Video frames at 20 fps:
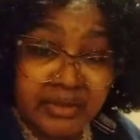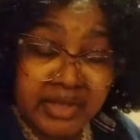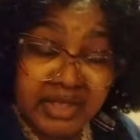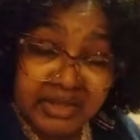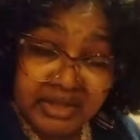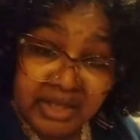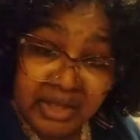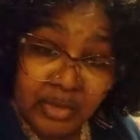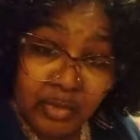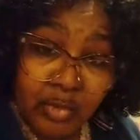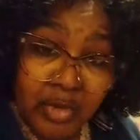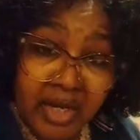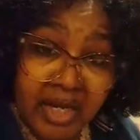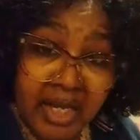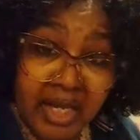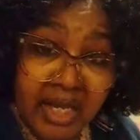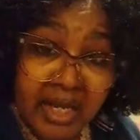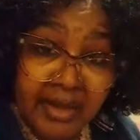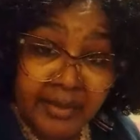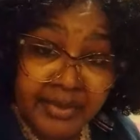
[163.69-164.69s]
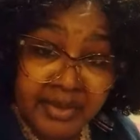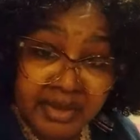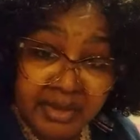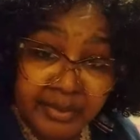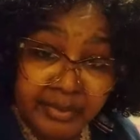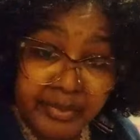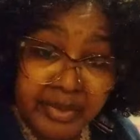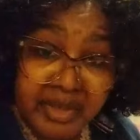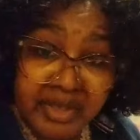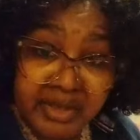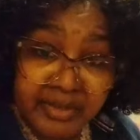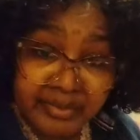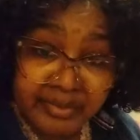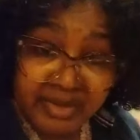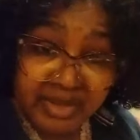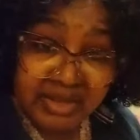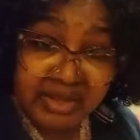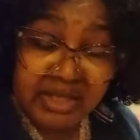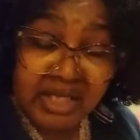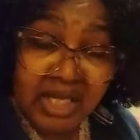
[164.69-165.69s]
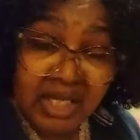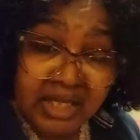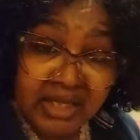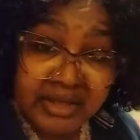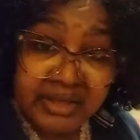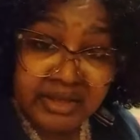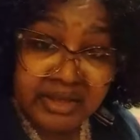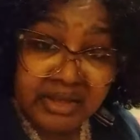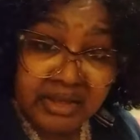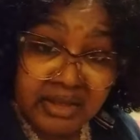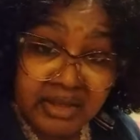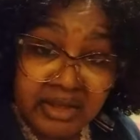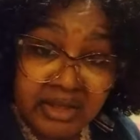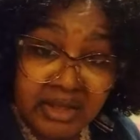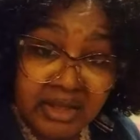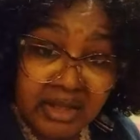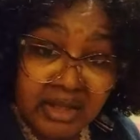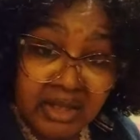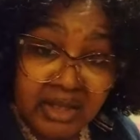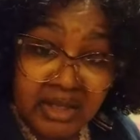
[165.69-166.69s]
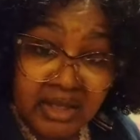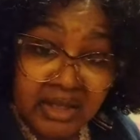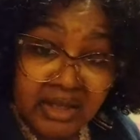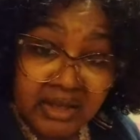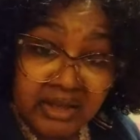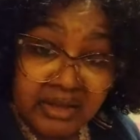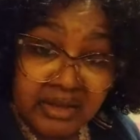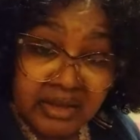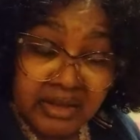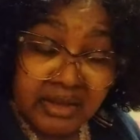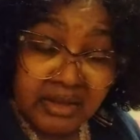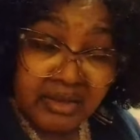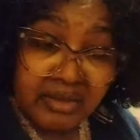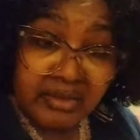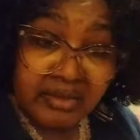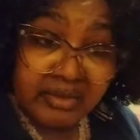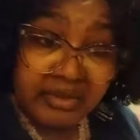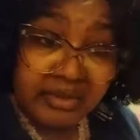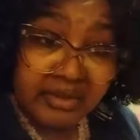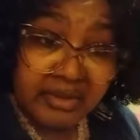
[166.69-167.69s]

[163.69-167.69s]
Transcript: That's their crab in a bucket mentality you know,